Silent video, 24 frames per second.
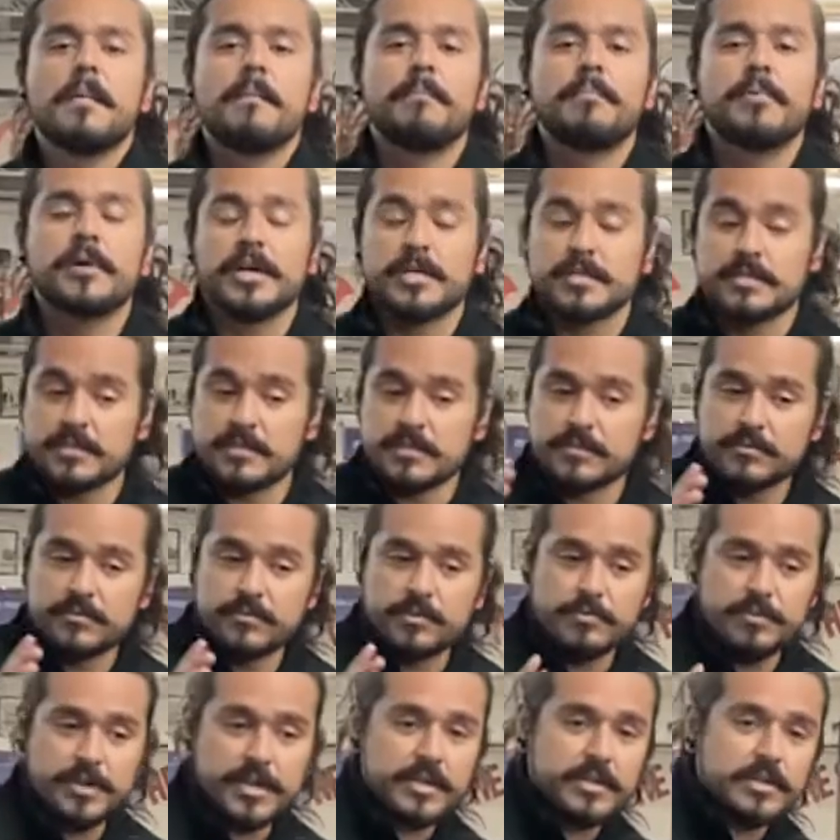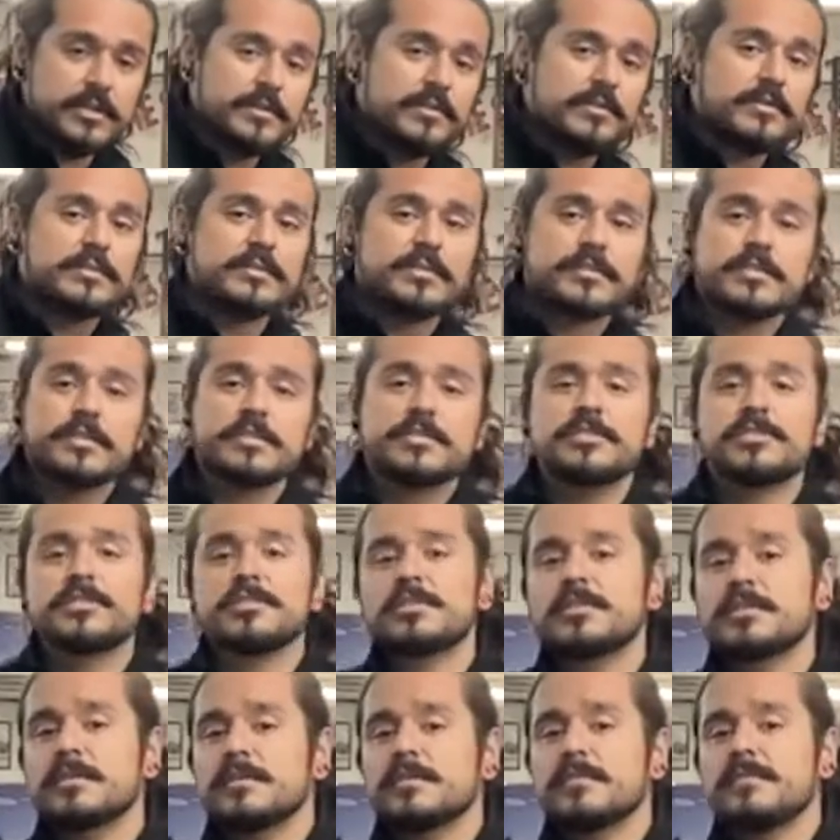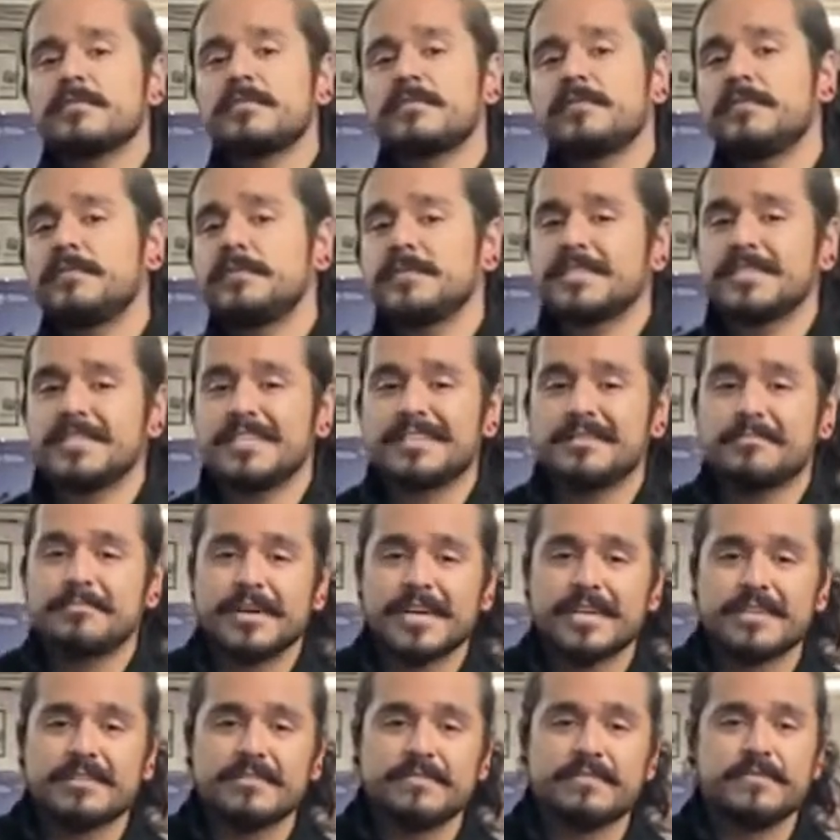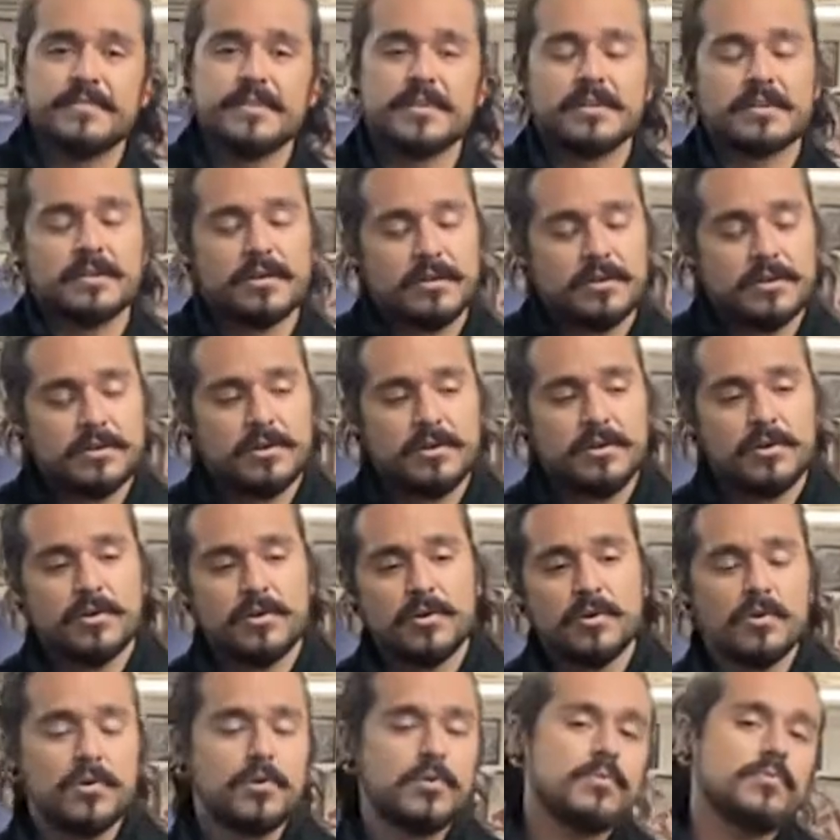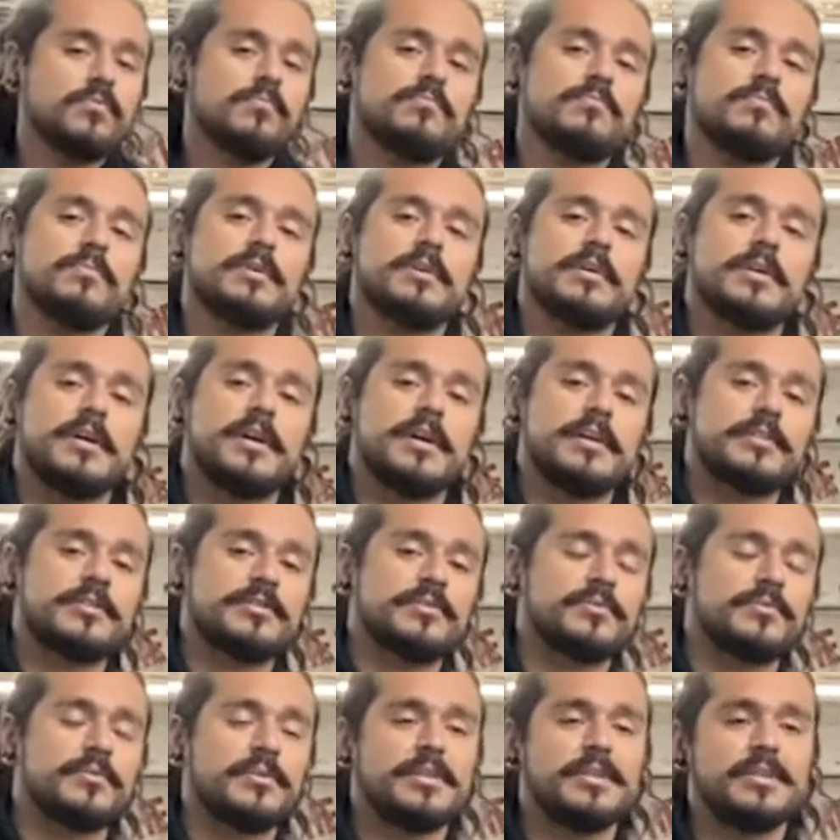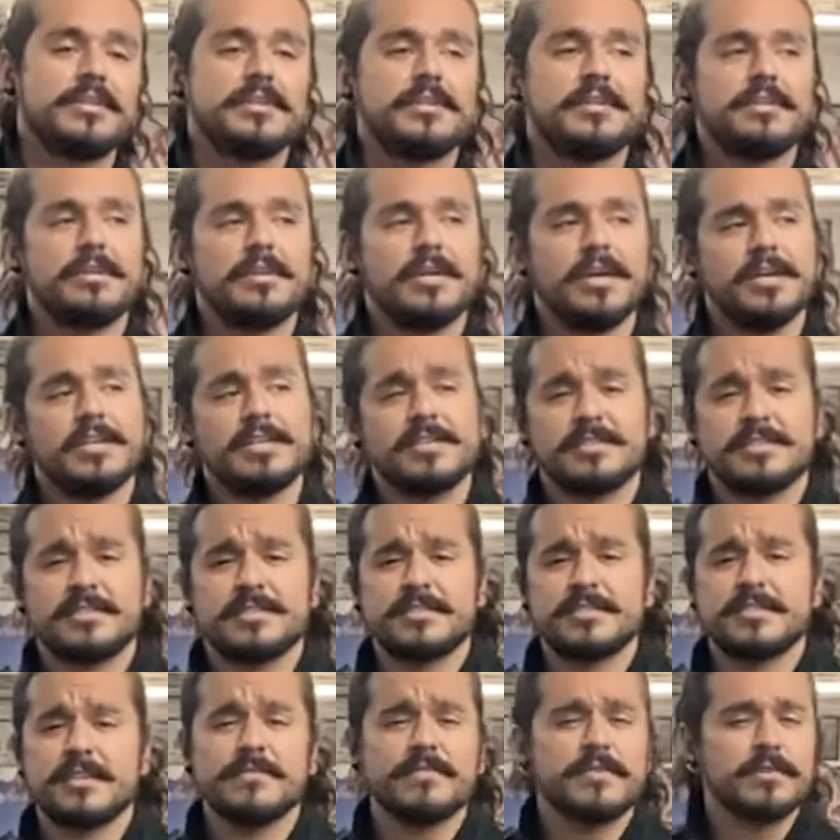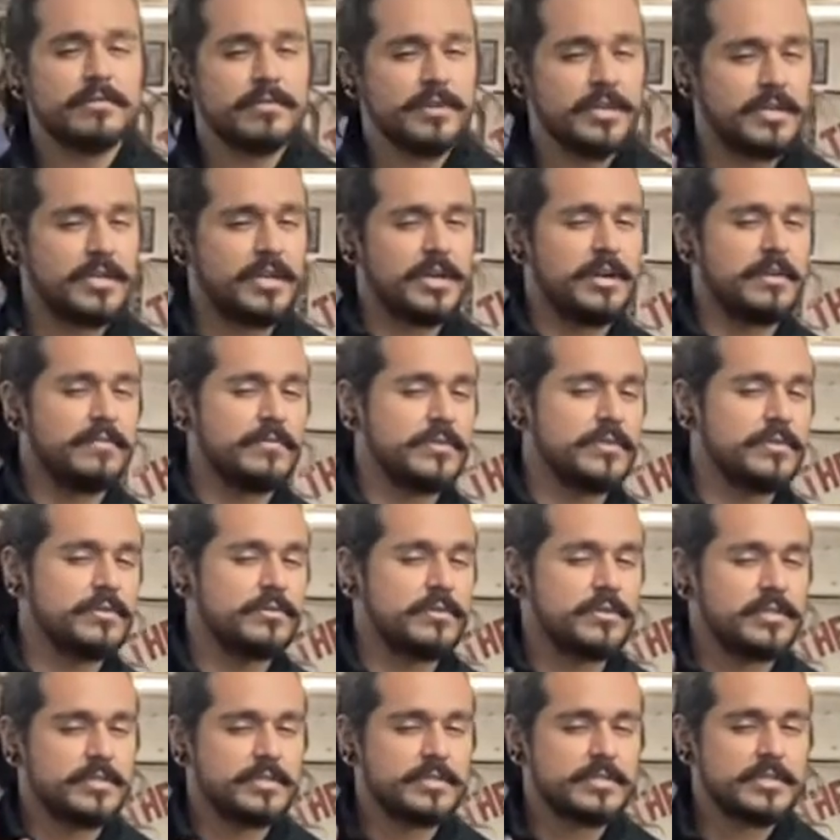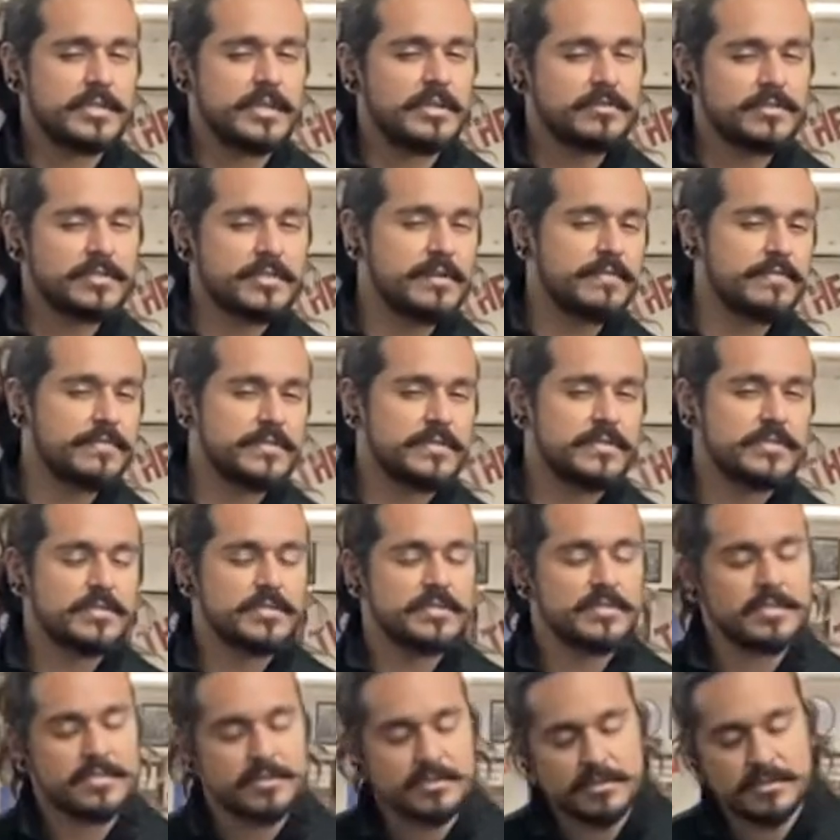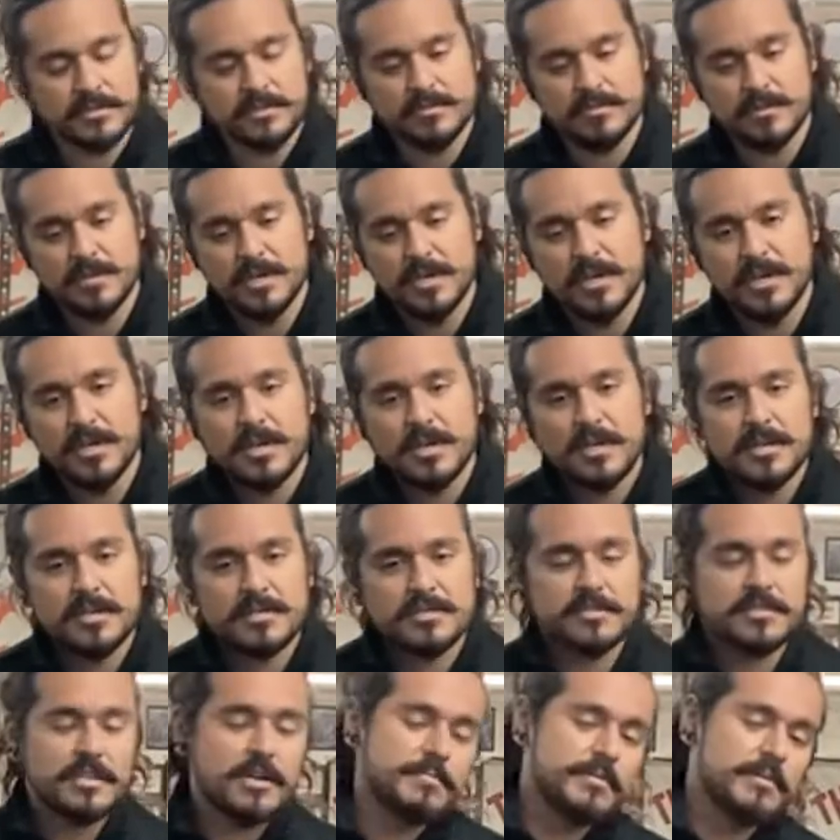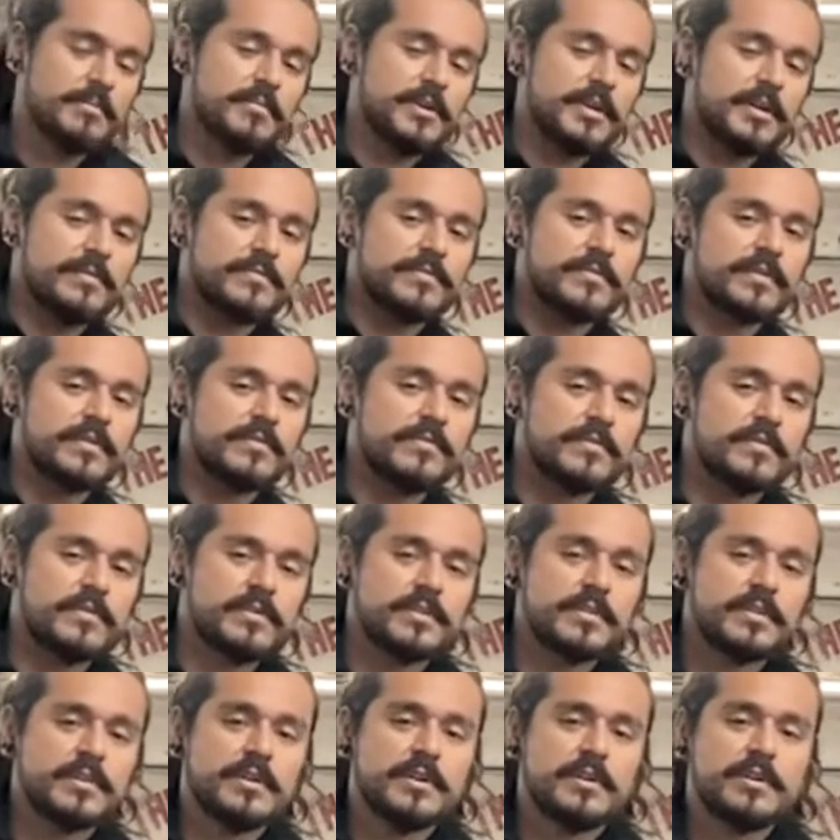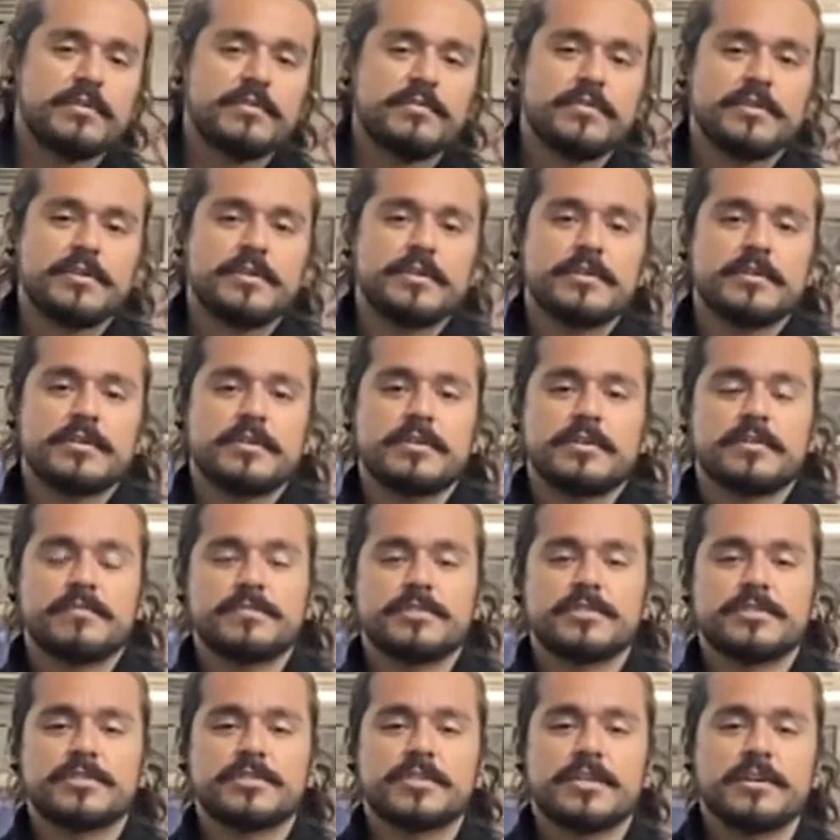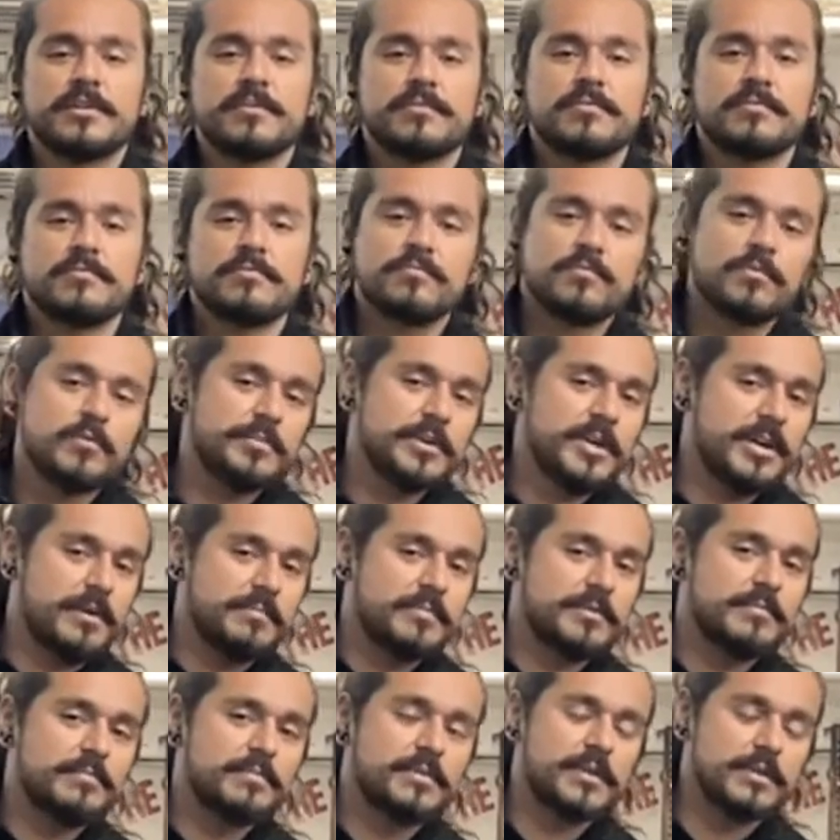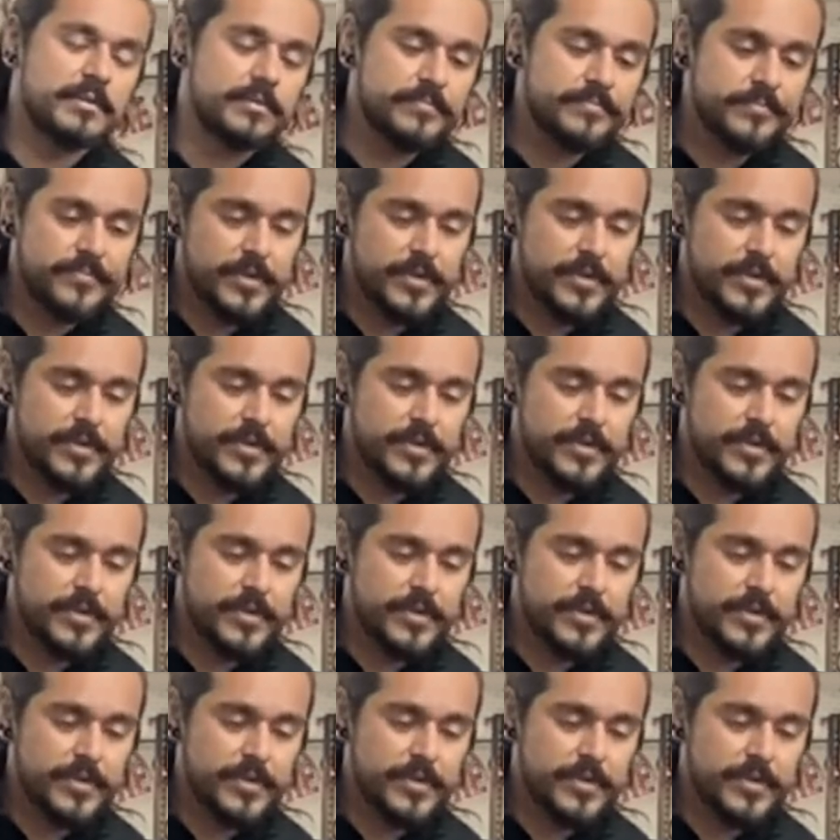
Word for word: But we're back here in the dungeon of Physique Magnifique, our home at 387 Grand Avenue in South San Francisco. Stop on by if you're ever in the area, give us a shout. We'll be happy to play.